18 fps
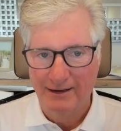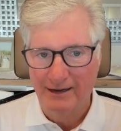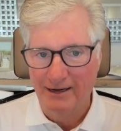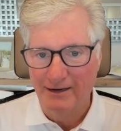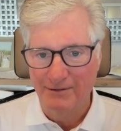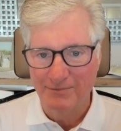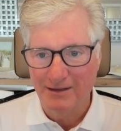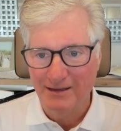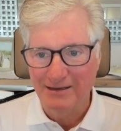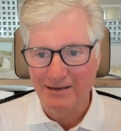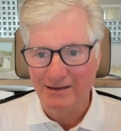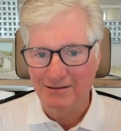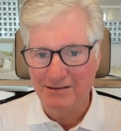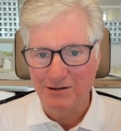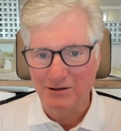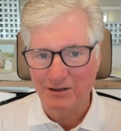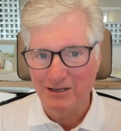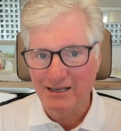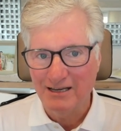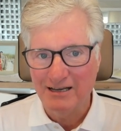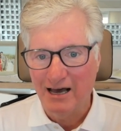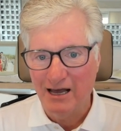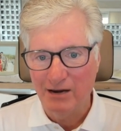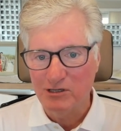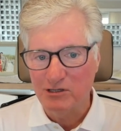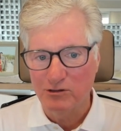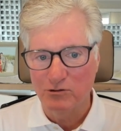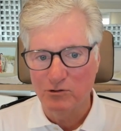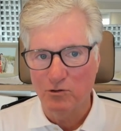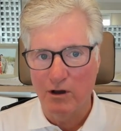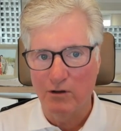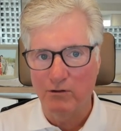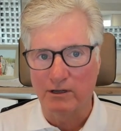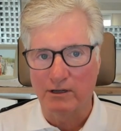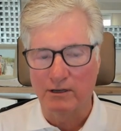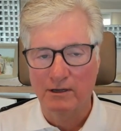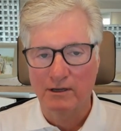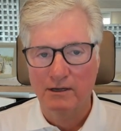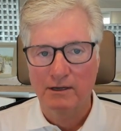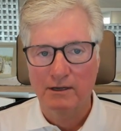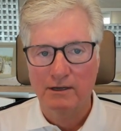You know, the economy's still growing.